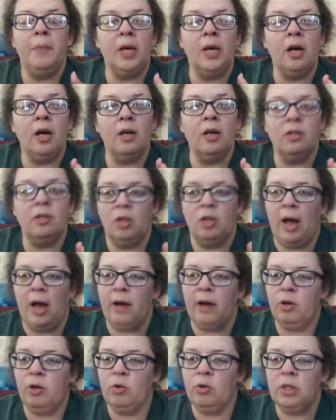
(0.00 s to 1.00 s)
Because,
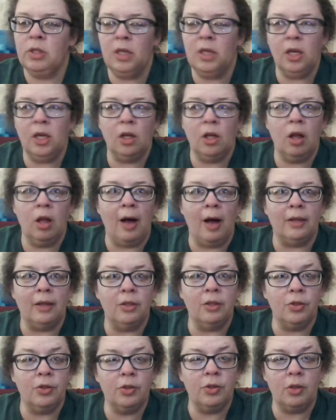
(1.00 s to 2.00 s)
yeah, you see a clock
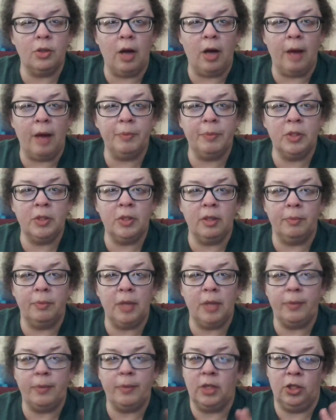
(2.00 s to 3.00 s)
that stopped
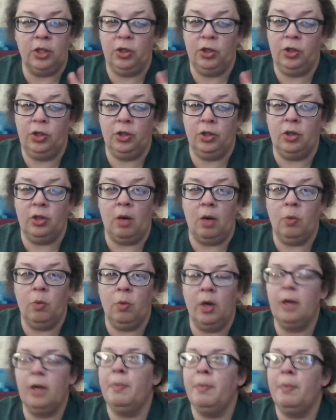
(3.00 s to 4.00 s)
sometimes, like it's just not
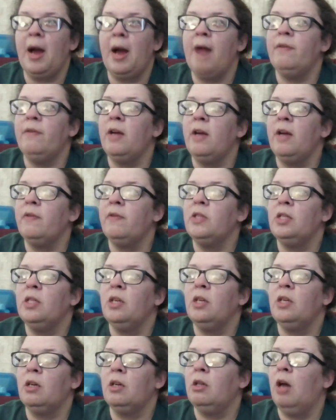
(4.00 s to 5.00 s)
working, but I've never
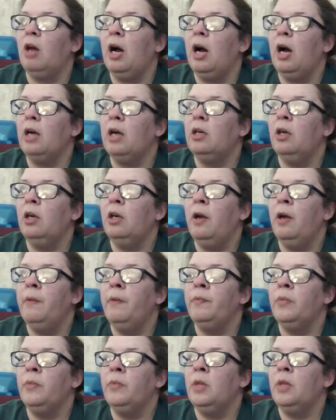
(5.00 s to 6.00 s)
seen a clock
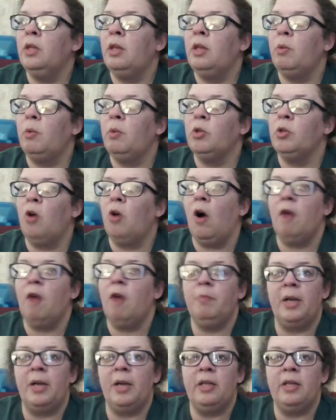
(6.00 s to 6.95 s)
that was off